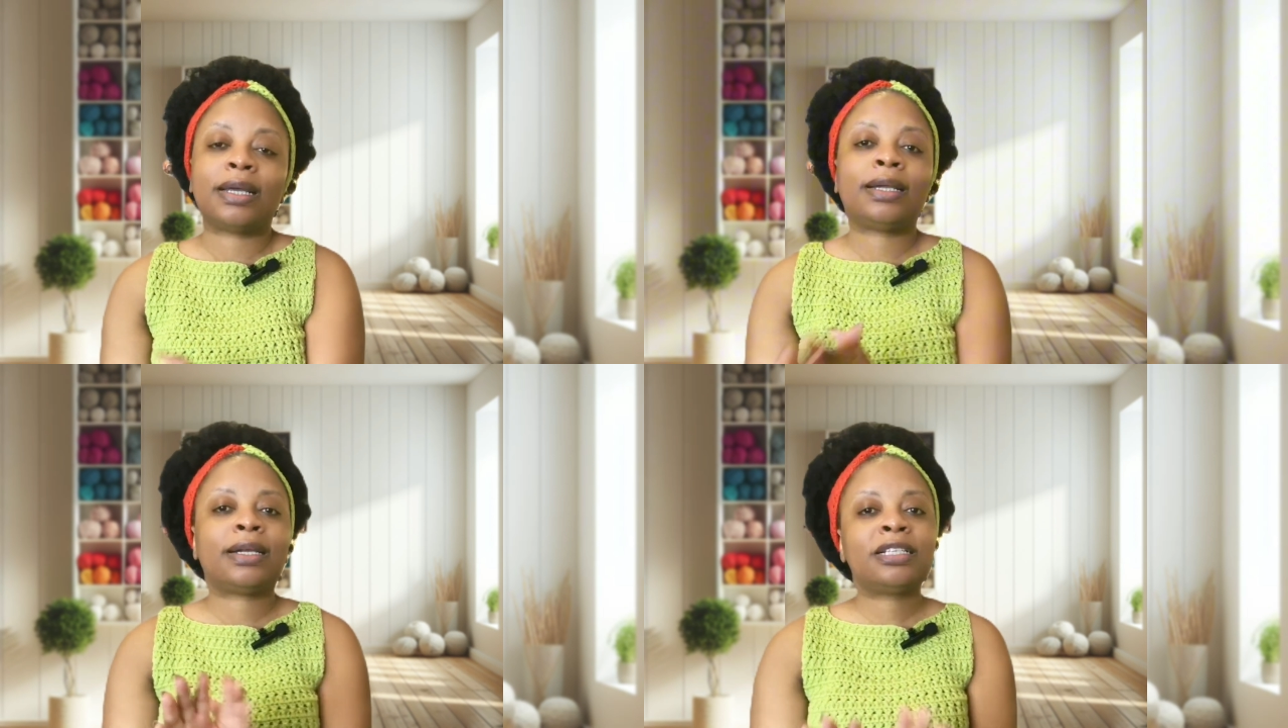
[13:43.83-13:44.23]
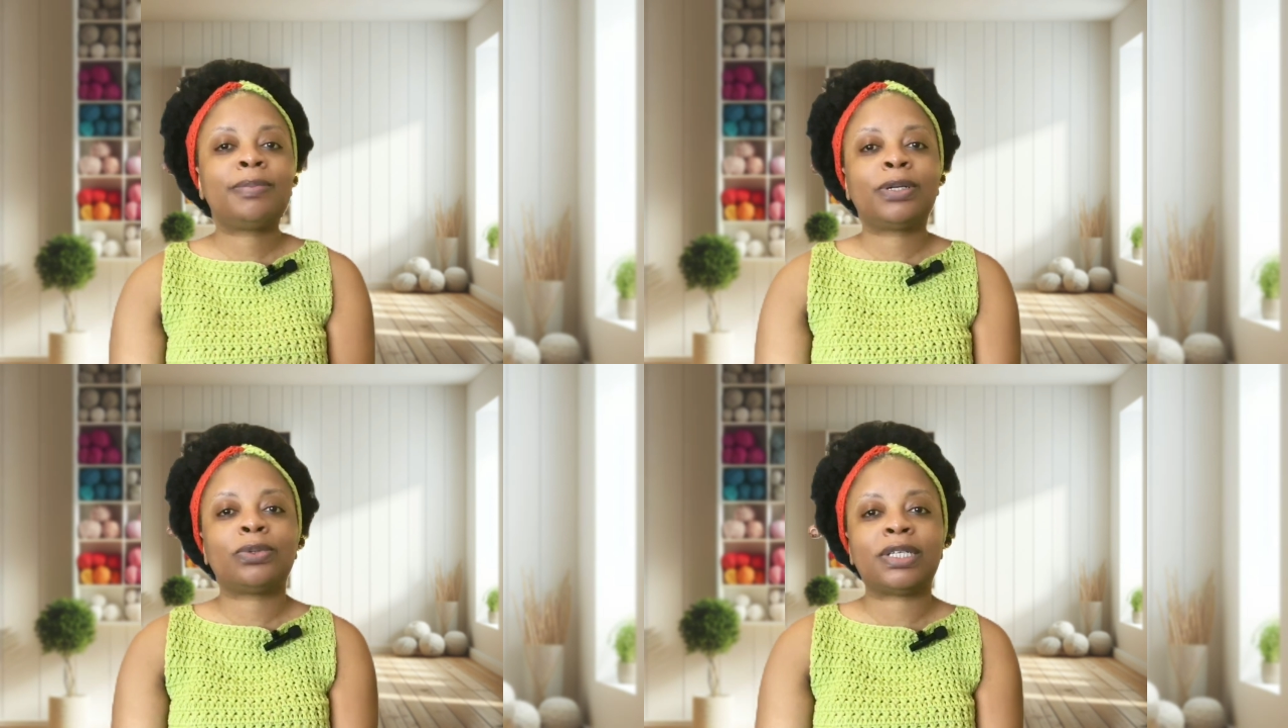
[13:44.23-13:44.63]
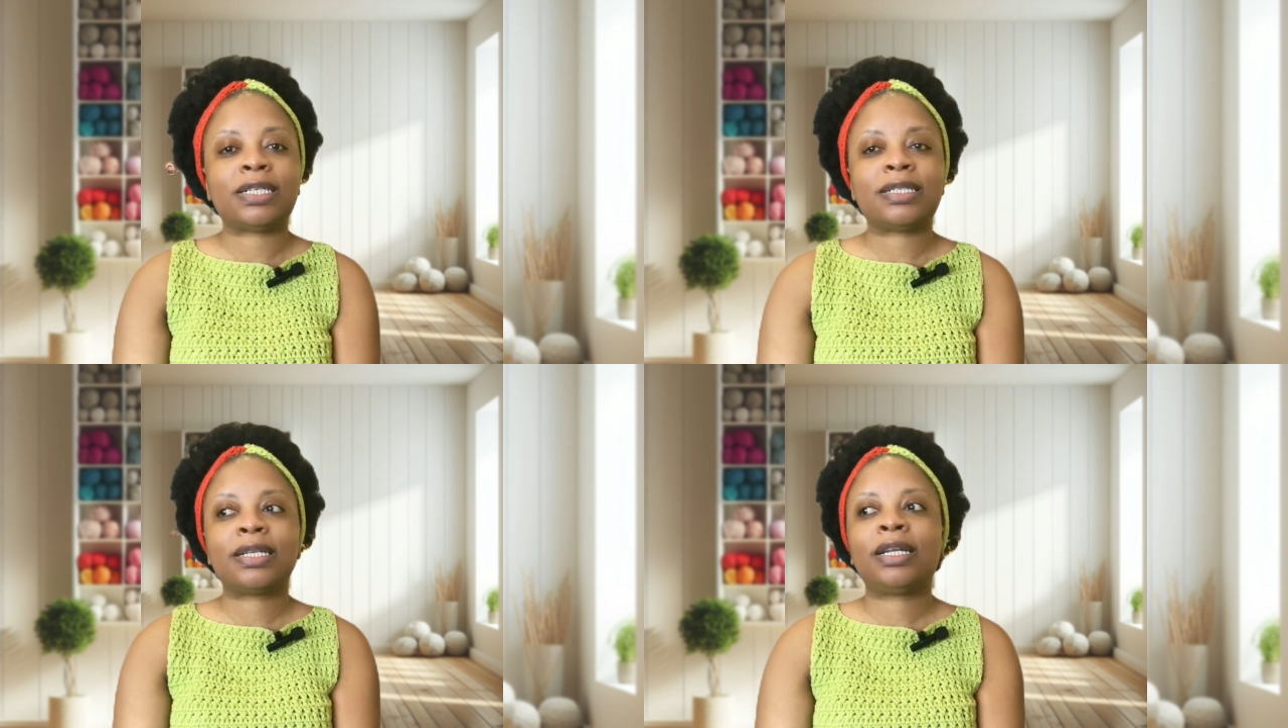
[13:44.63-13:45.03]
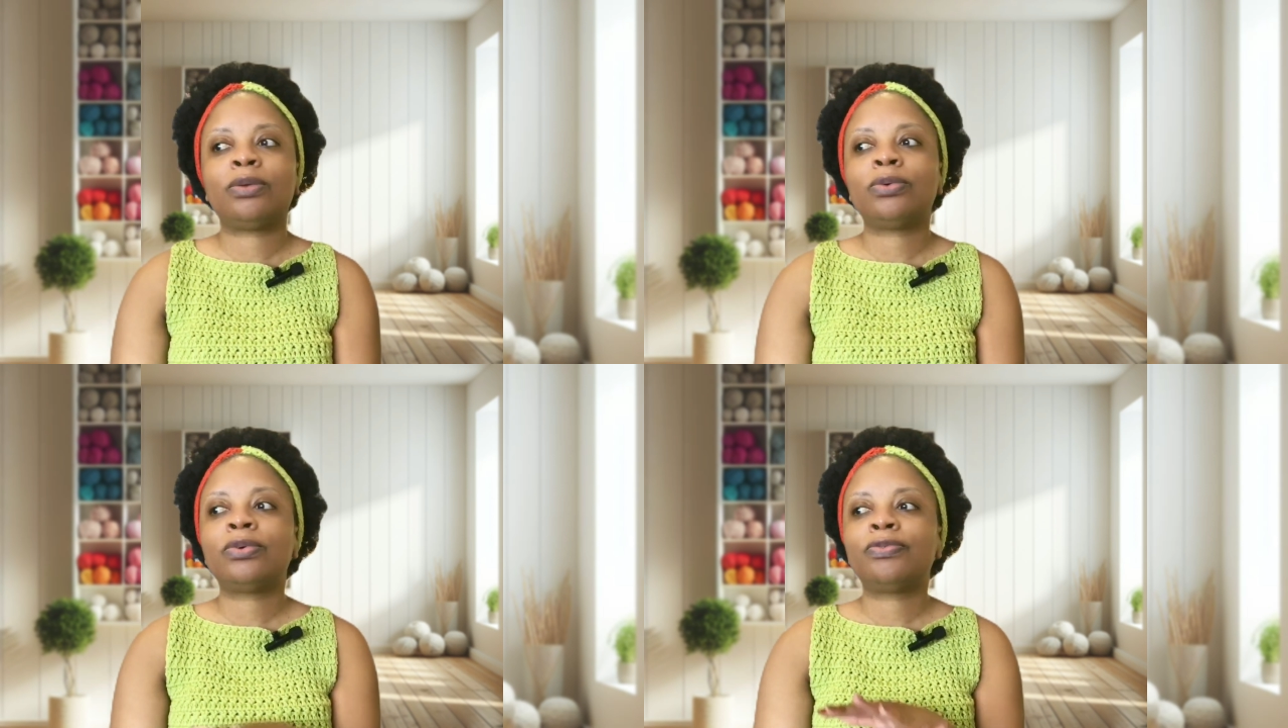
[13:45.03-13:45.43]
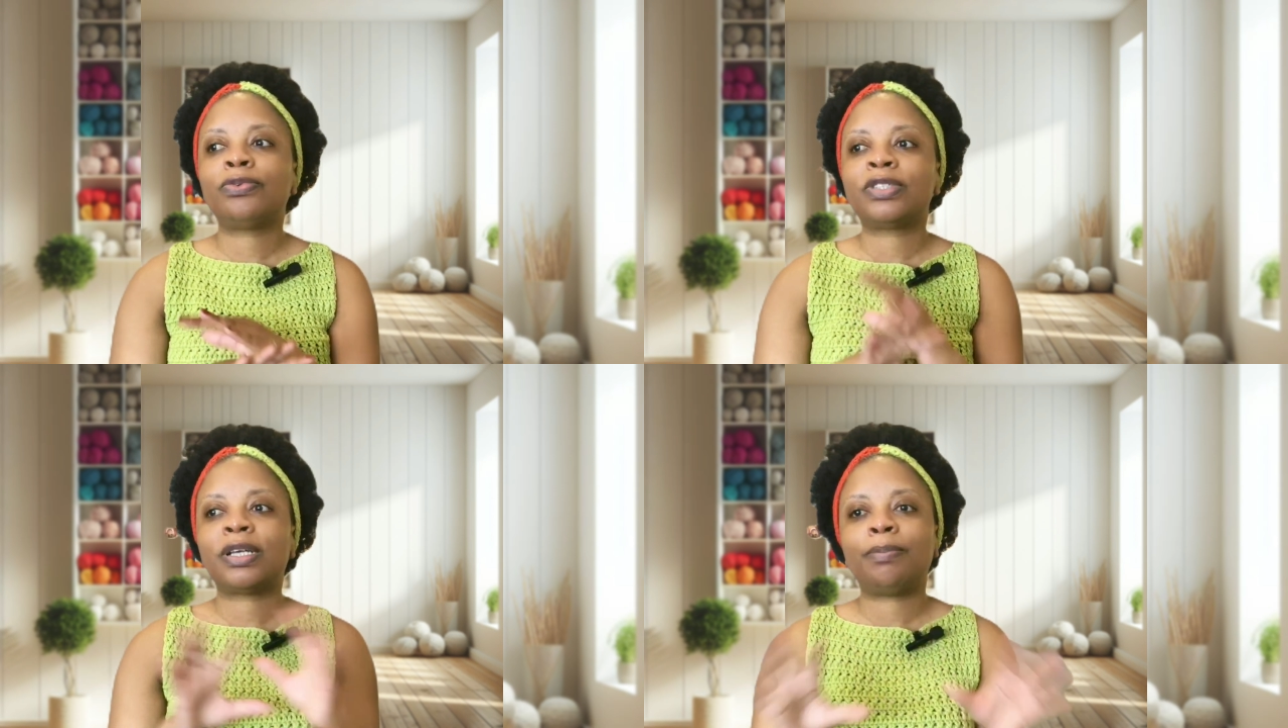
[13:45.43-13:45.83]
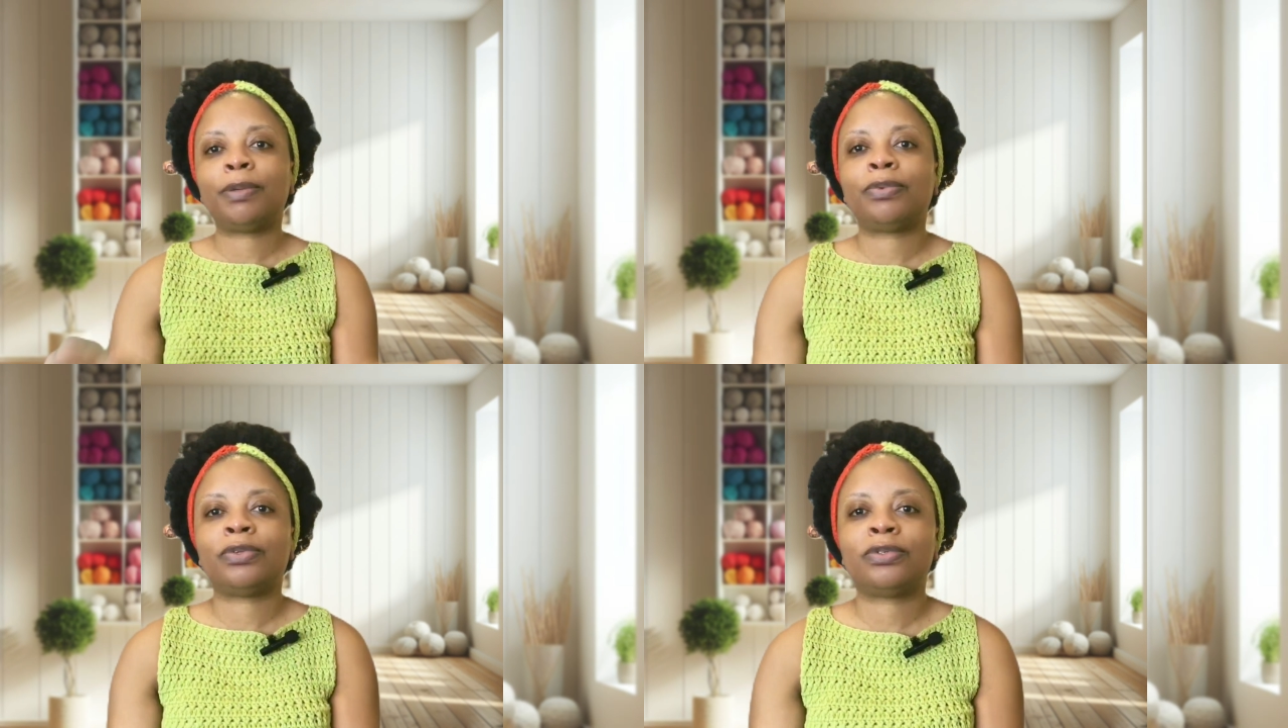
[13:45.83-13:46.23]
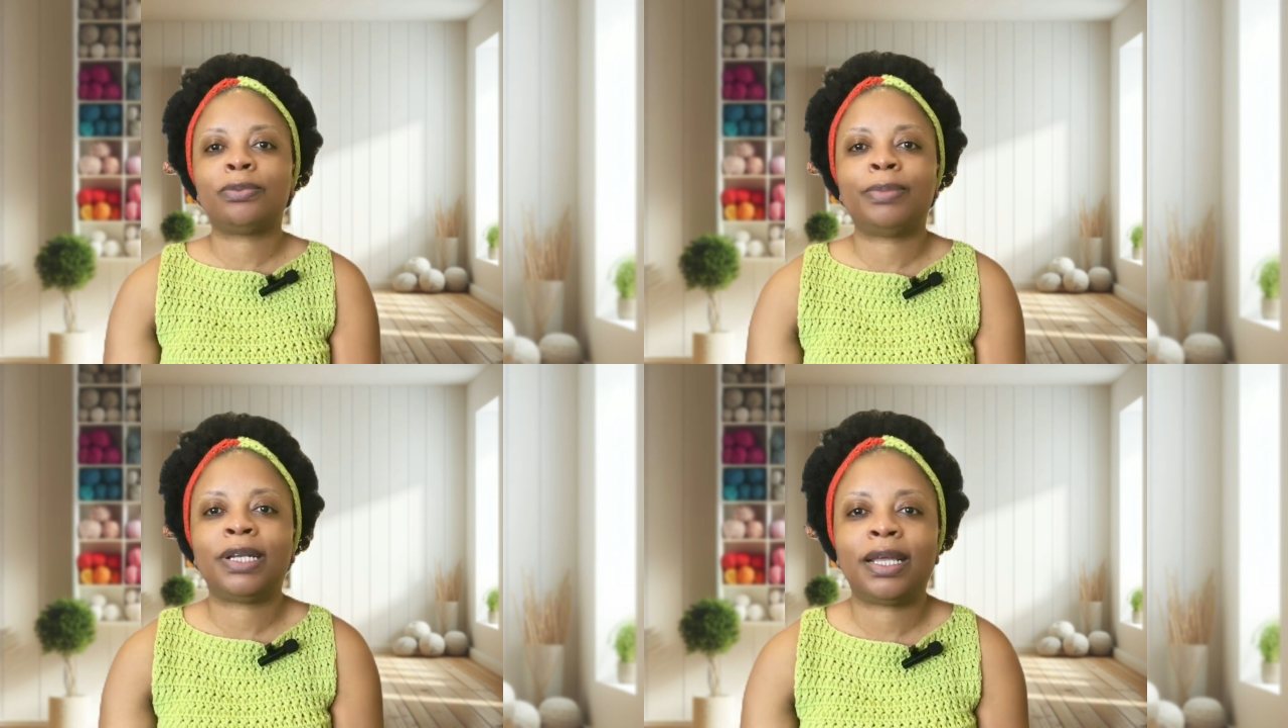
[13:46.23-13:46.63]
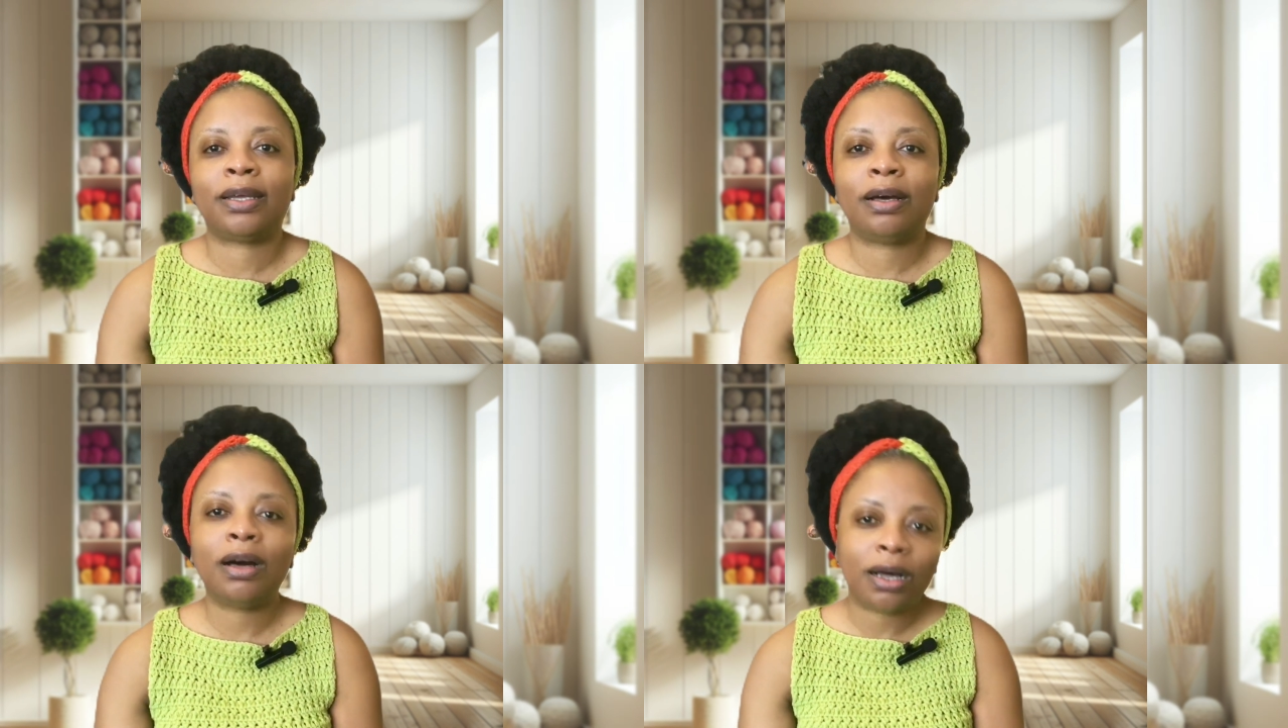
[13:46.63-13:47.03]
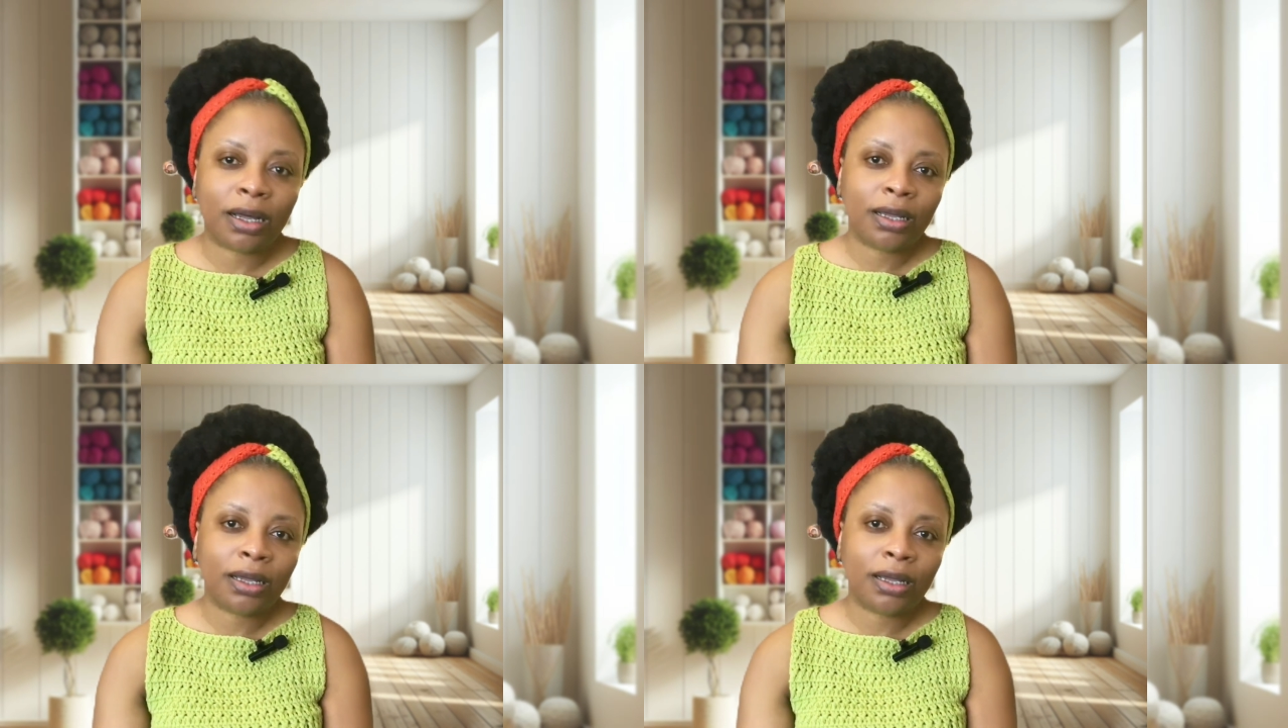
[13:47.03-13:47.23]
And last but not least, and I know for some people this will be like, oh,